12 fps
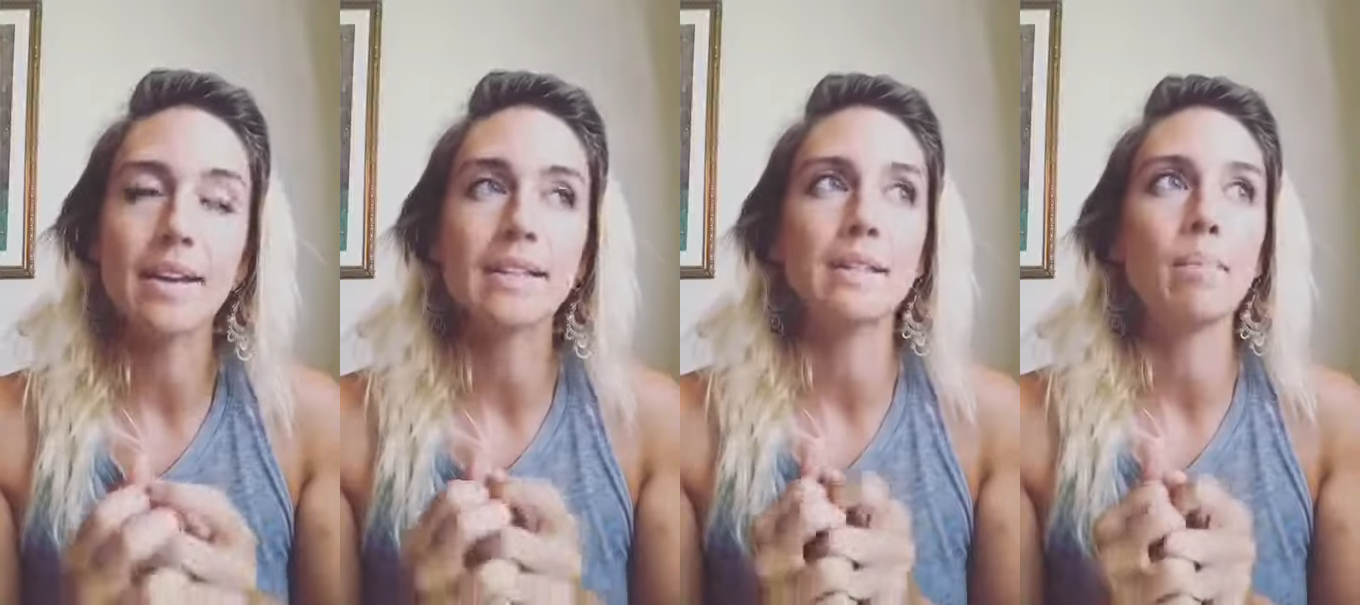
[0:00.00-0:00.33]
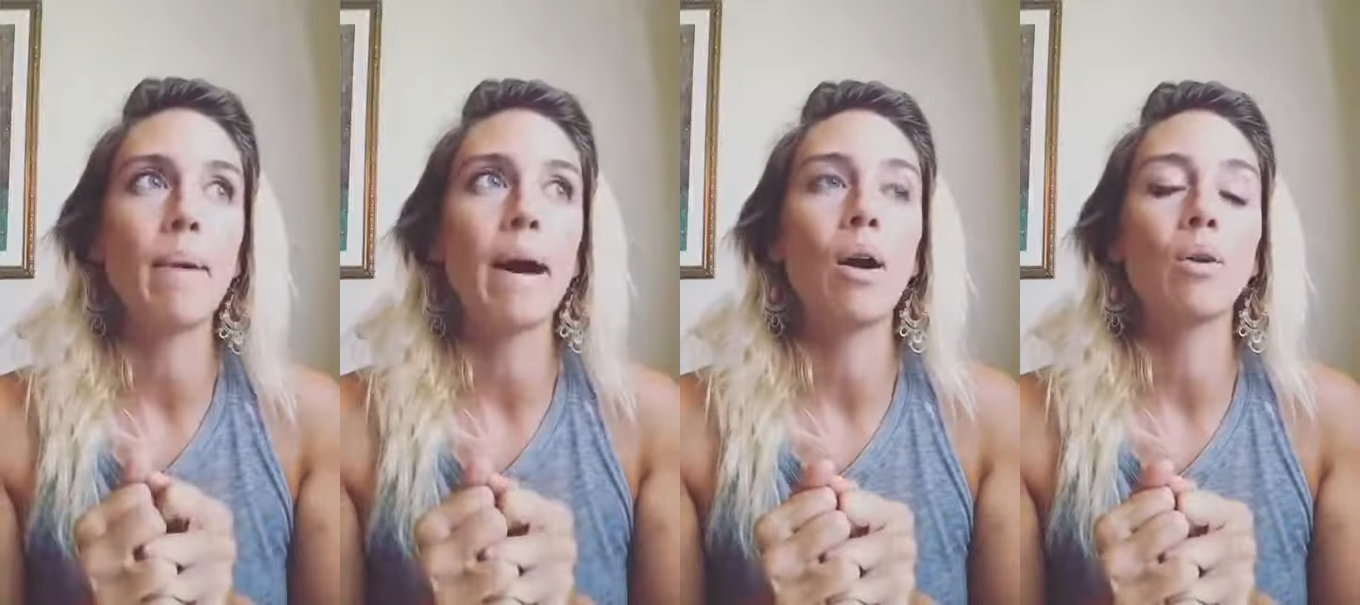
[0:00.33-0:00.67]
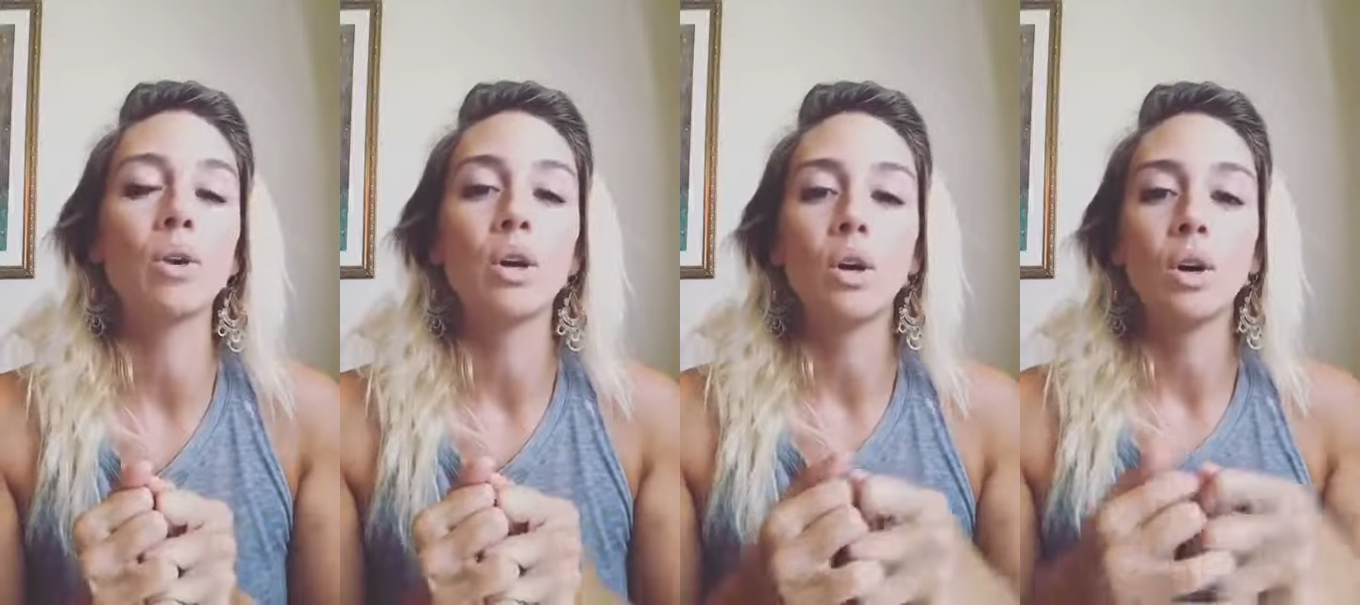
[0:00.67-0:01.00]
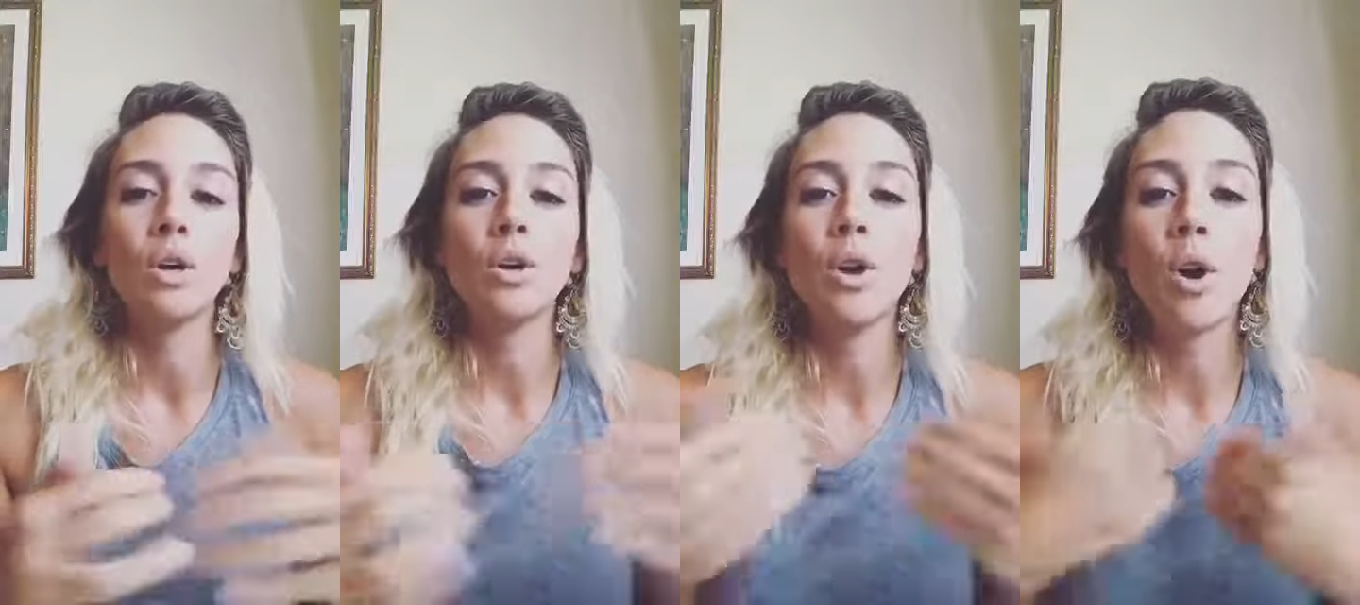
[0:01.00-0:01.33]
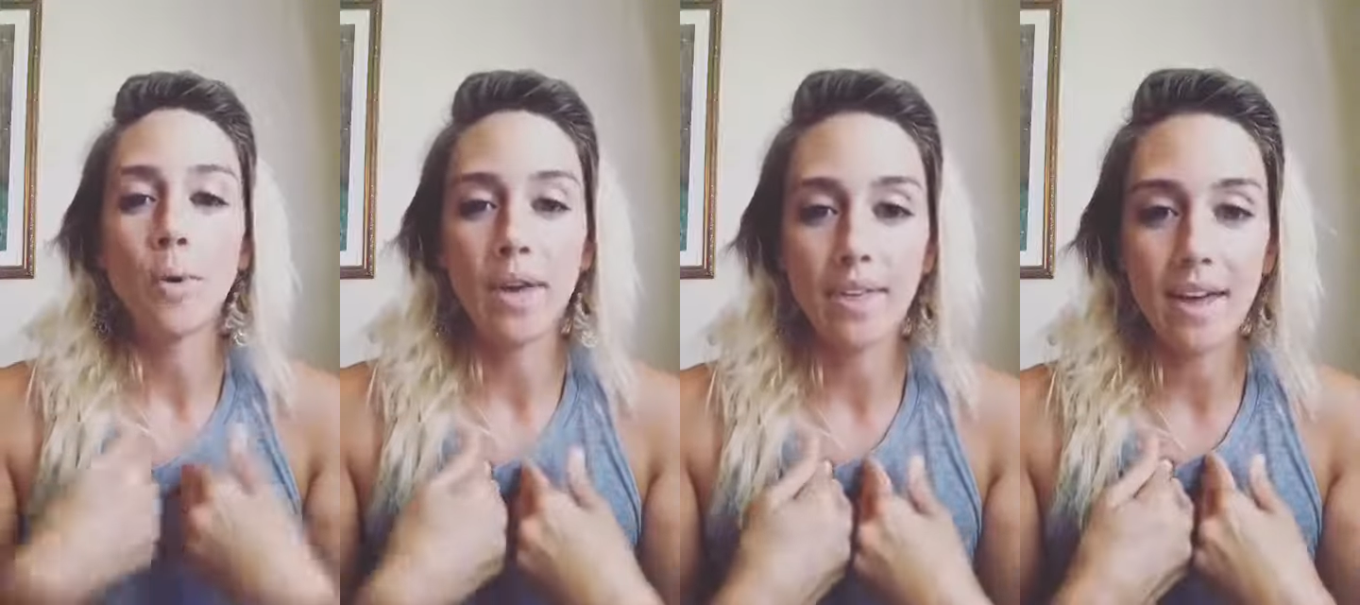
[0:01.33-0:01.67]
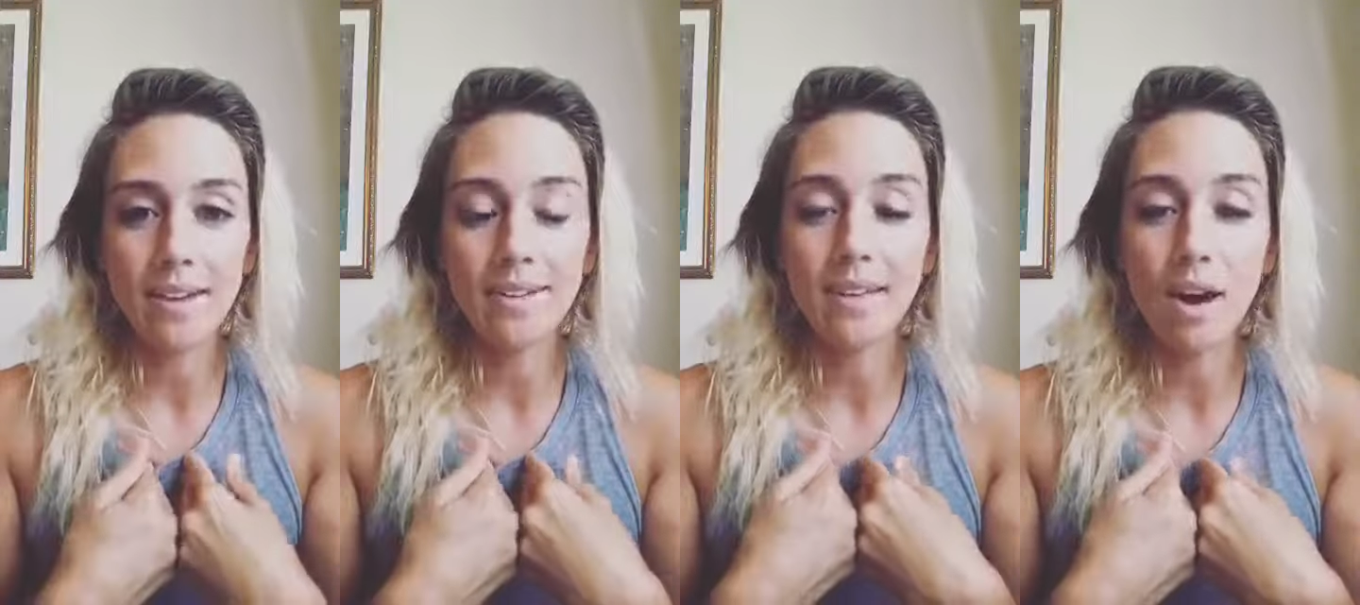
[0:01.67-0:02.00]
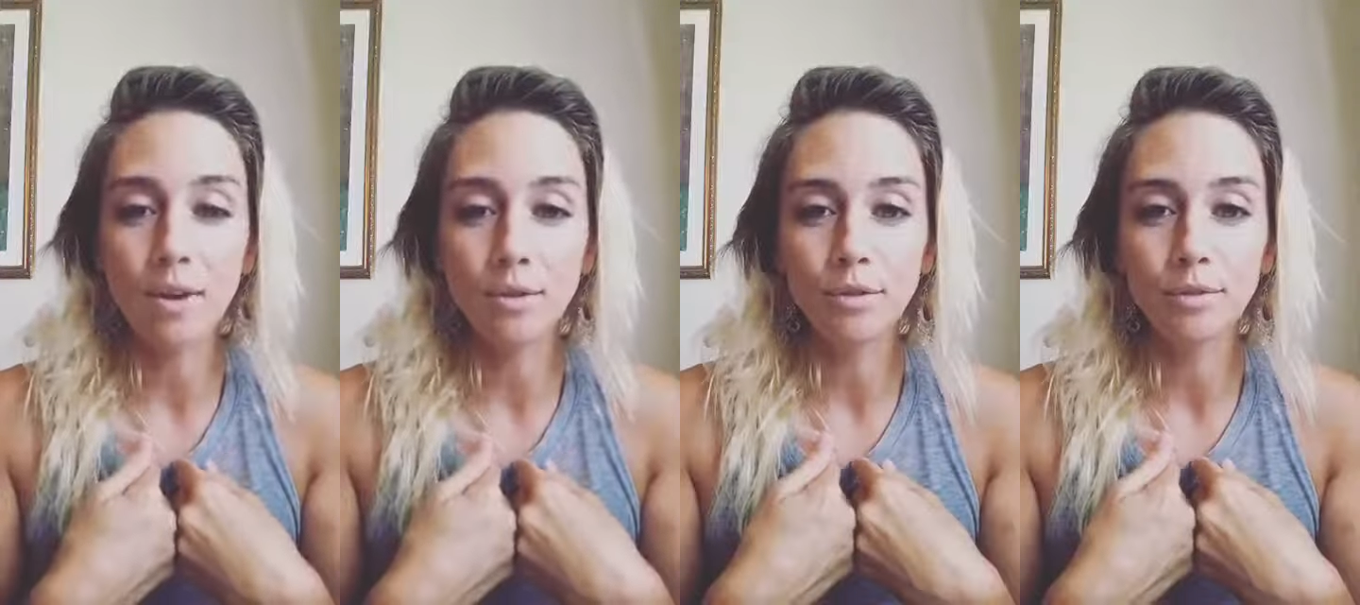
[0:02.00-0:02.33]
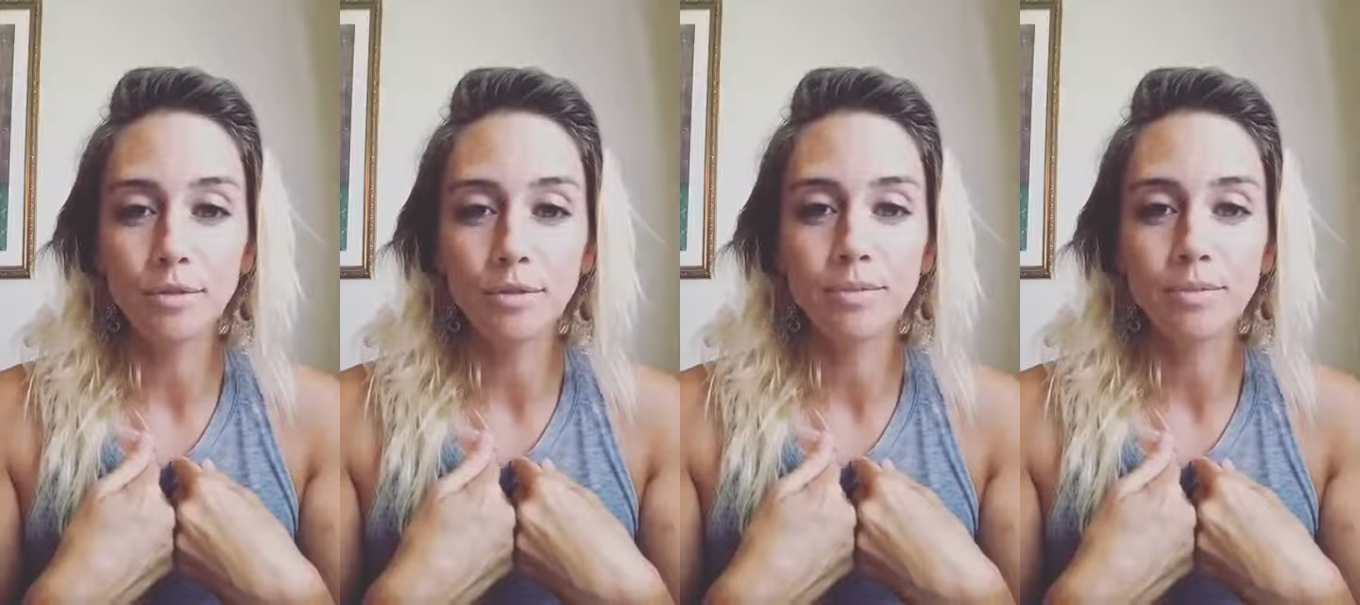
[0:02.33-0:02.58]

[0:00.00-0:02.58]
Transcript: It's about knowing thyself